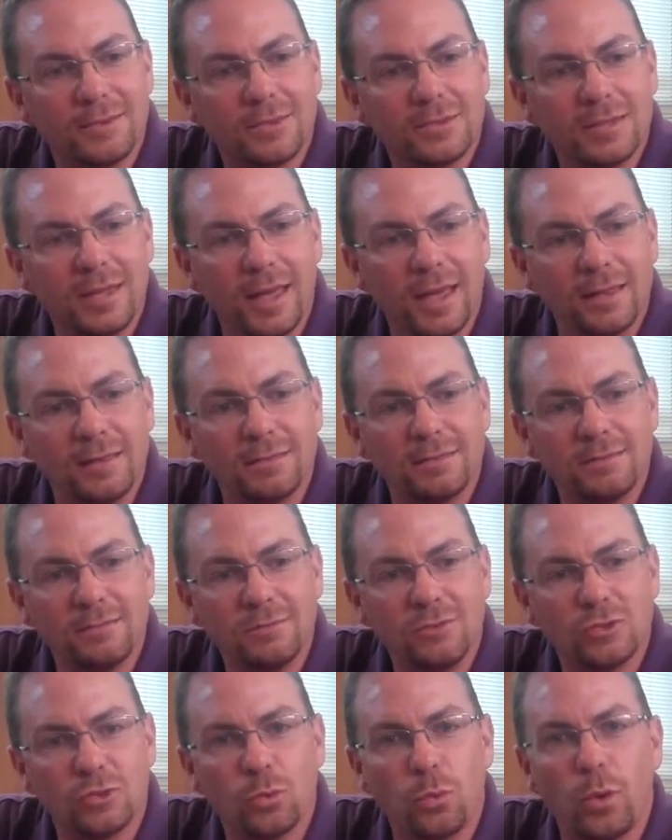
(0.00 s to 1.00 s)

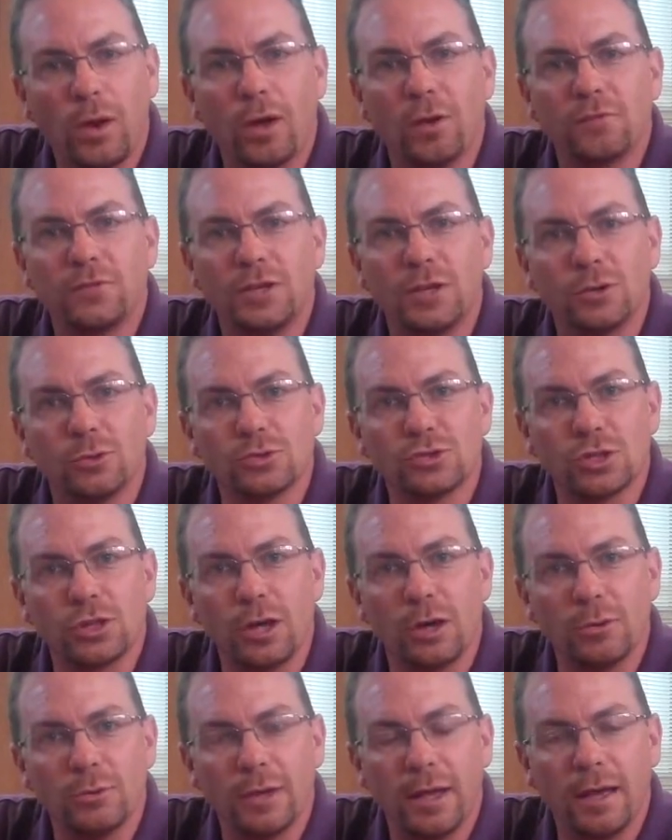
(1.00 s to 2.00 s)
10, 12 years
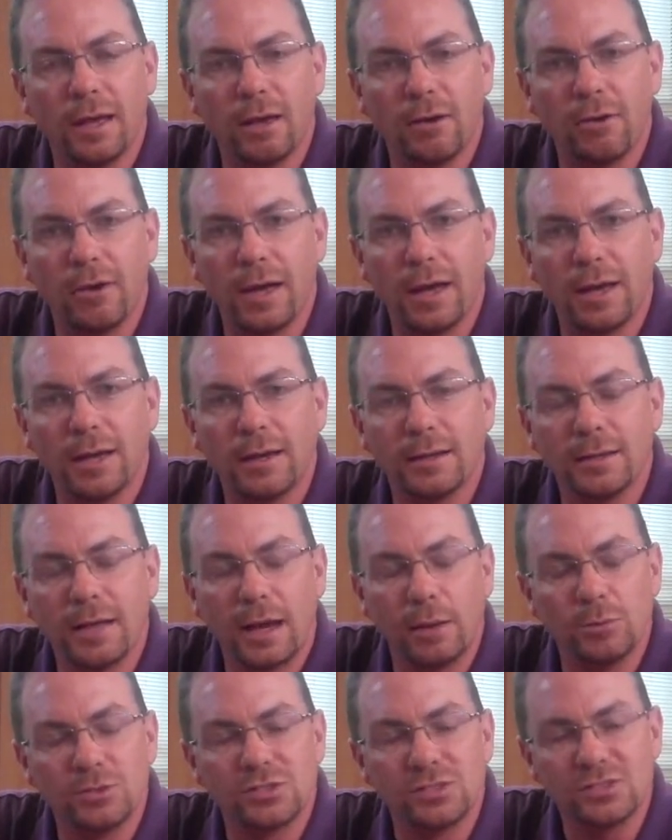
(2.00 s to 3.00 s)
ago now, and
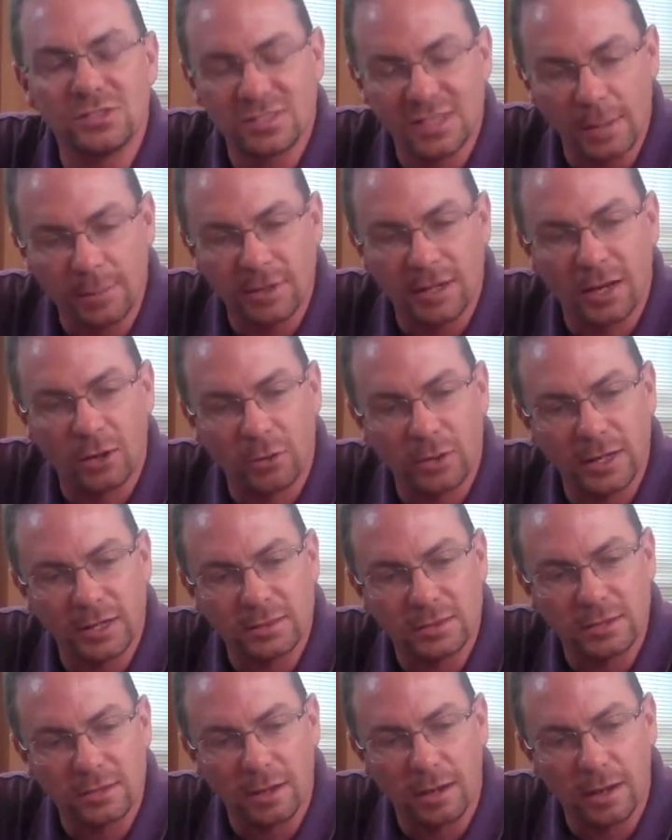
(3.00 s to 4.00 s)
I was in seminary
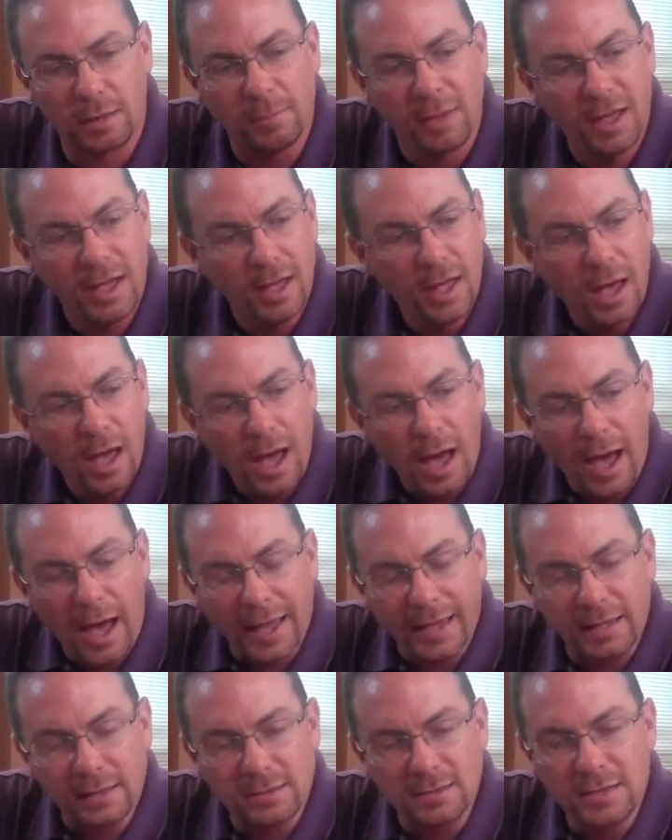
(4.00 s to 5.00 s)
at the time.
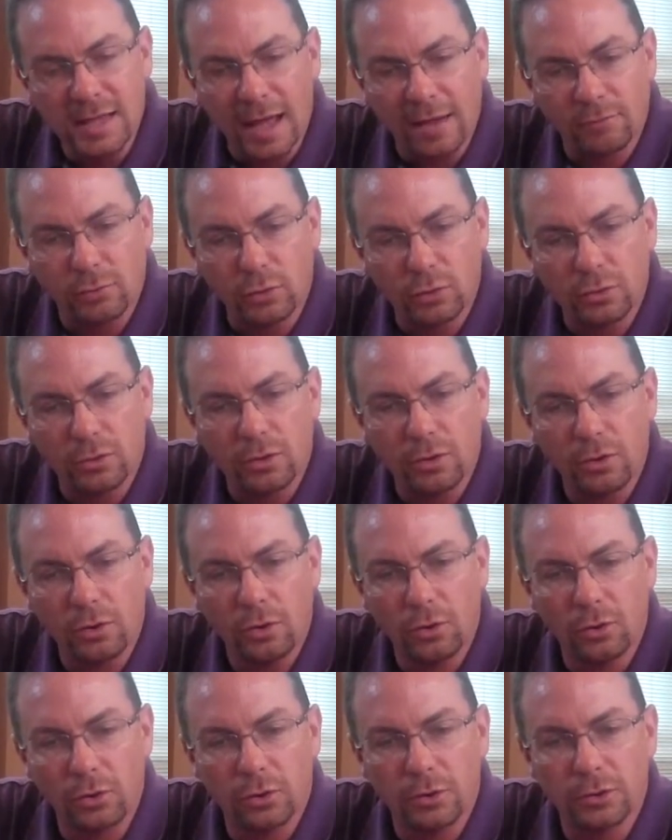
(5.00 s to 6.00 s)
I had never
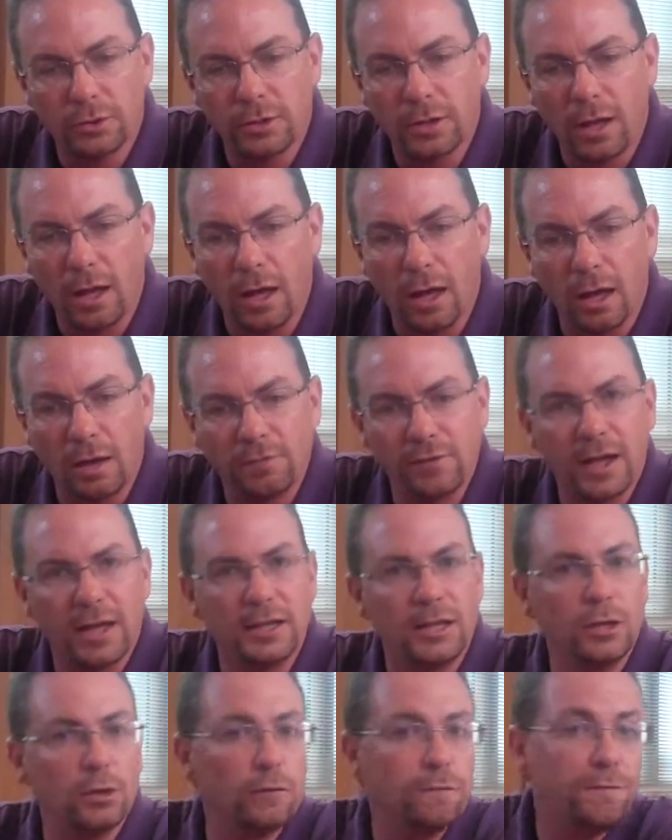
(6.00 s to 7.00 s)
heard of
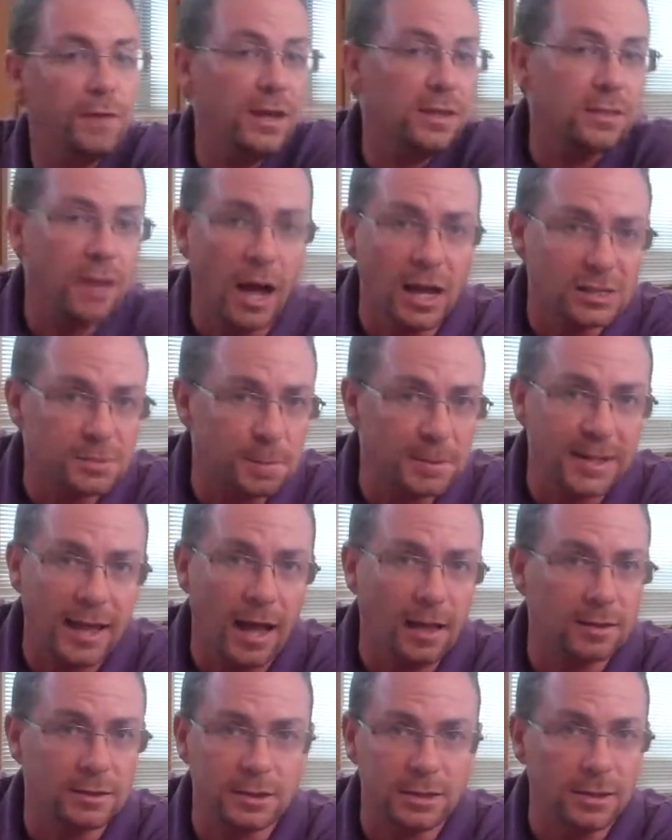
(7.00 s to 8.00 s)
an interfaith
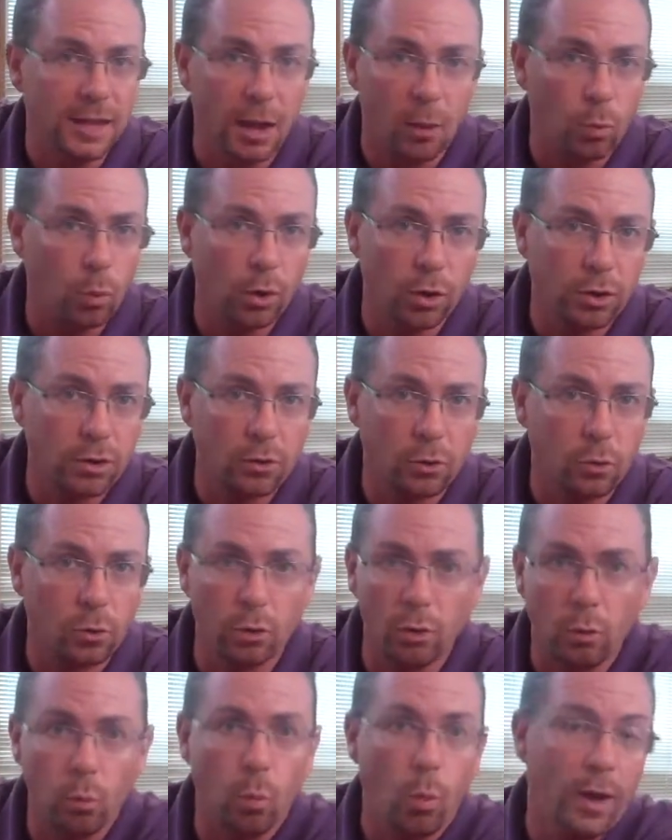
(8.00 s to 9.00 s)
hospitality network
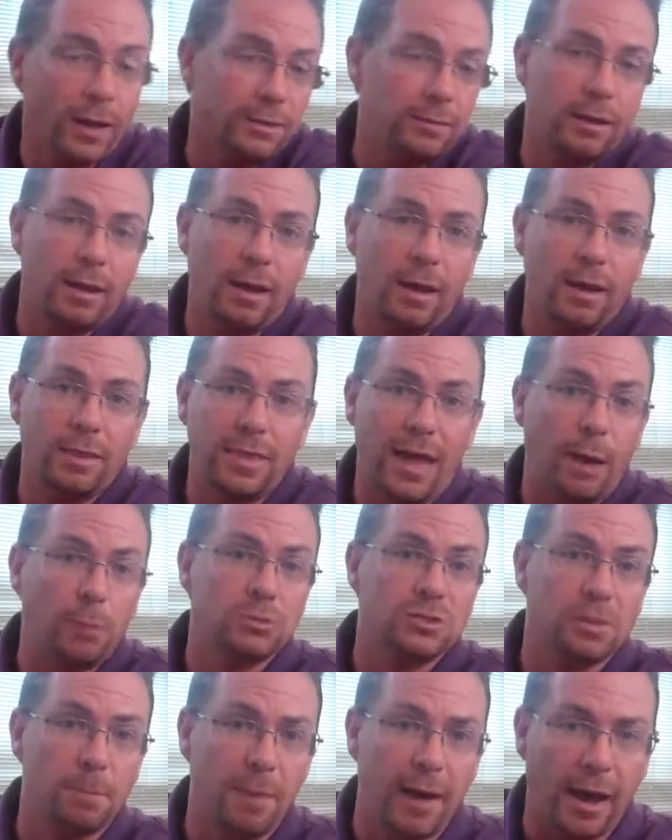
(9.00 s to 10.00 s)
or what that
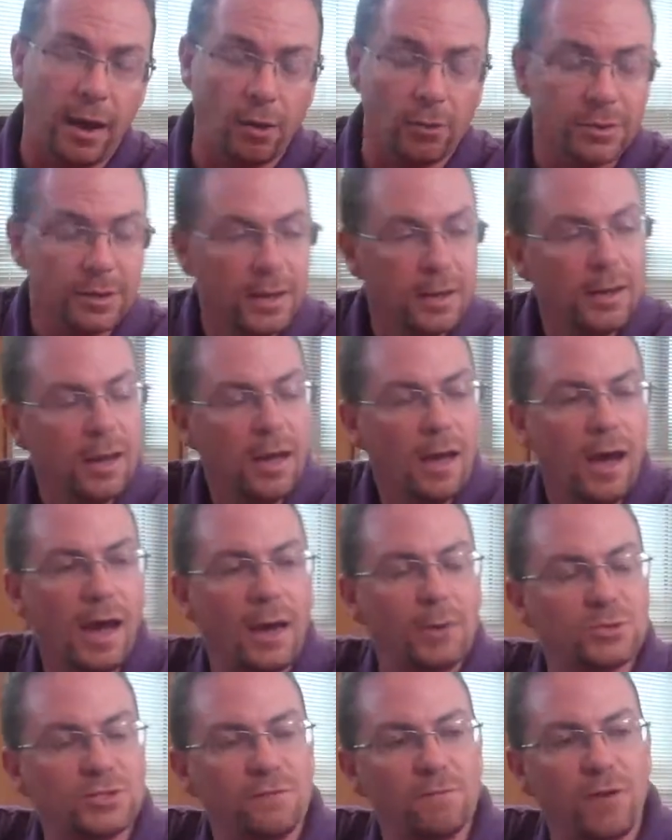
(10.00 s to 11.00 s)
was about.
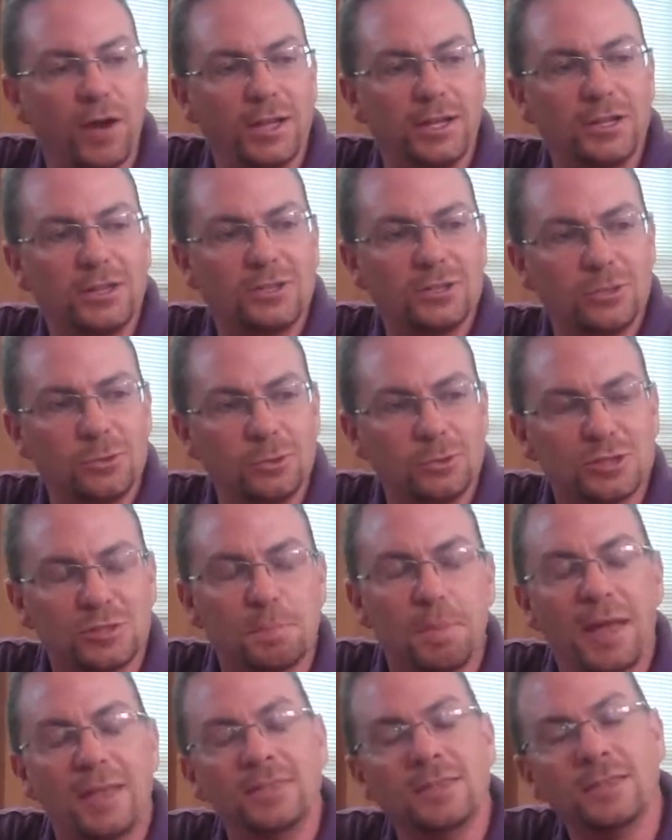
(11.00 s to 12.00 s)
I was invited to
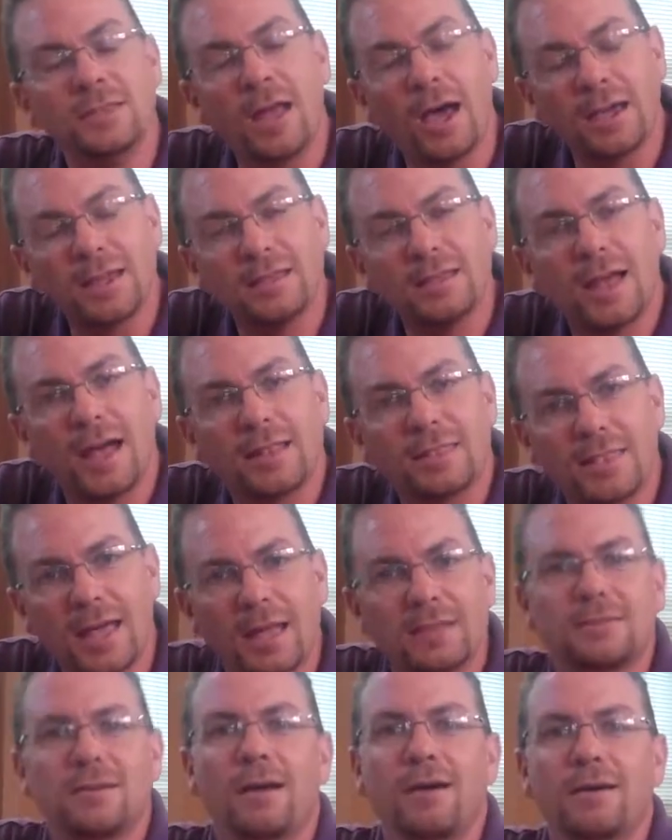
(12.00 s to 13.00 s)
spend the night at
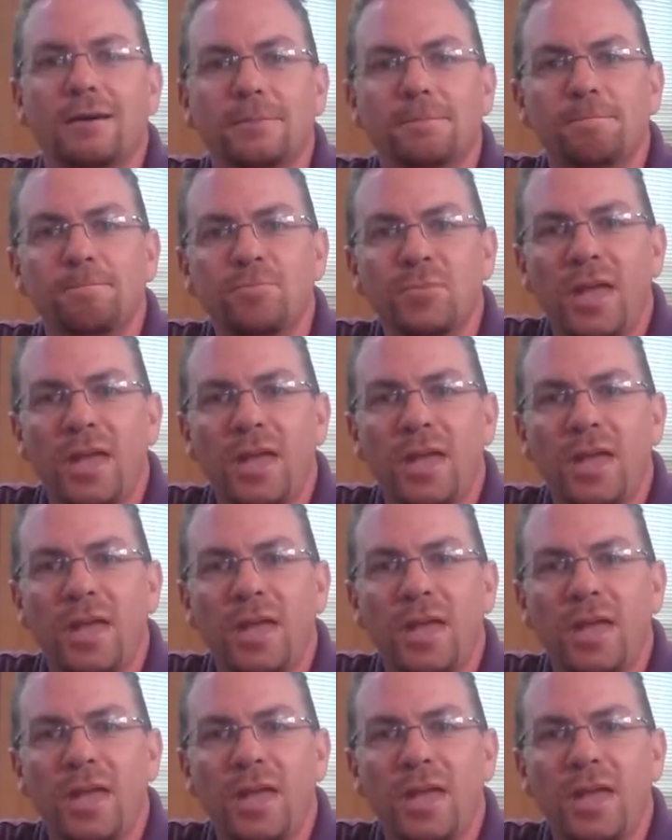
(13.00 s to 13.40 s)
that time